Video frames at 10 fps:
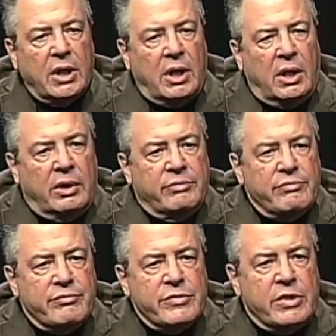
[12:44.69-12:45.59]
Um,
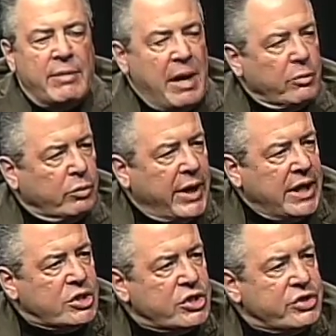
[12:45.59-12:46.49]
the mountain
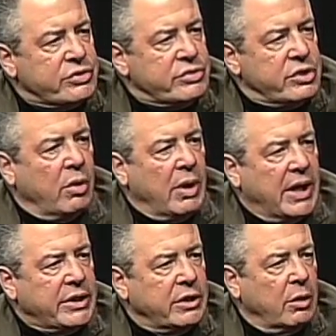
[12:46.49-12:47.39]
ranges and so mm.
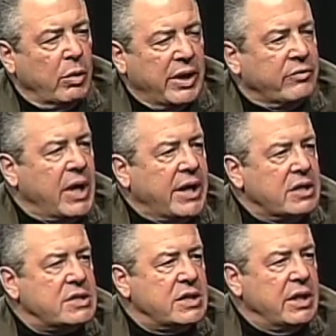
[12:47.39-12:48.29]
on, you know, whatever I
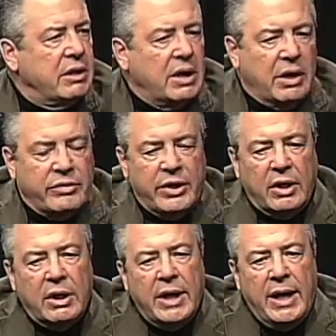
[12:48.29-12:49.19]
could see out
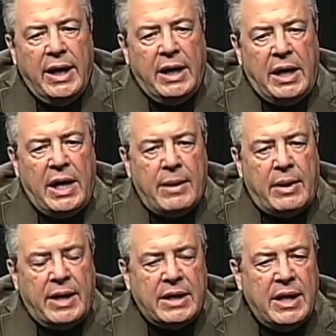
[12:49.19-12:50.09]
there. And I have
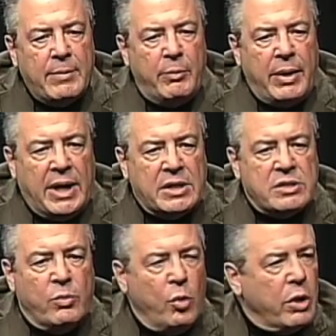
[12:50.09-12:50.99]
I came upon
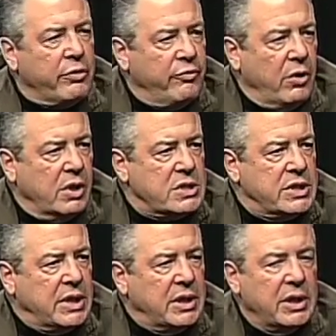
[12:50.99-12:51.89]
some waterfalls
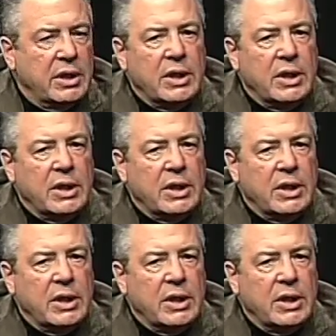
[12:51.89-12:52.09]
and